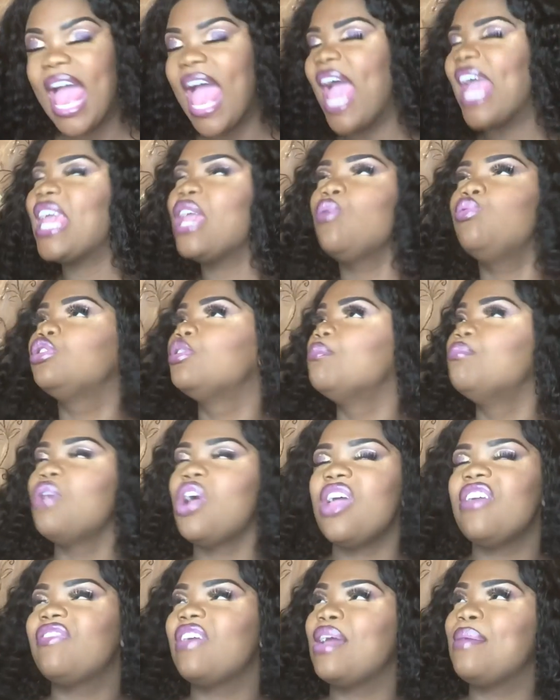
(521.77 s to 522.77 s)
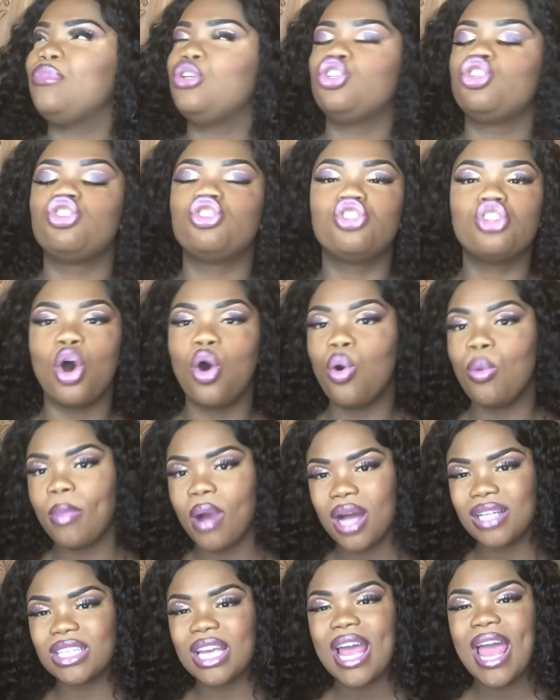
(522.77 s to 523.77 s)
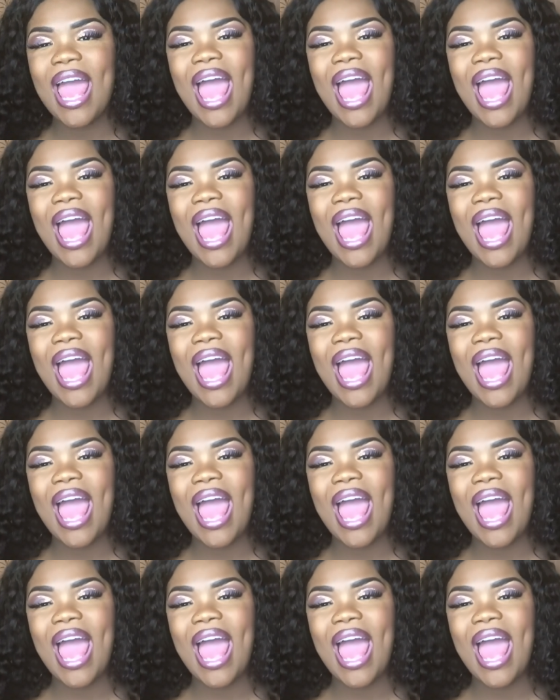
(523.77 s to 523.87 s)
He was motivating me so much.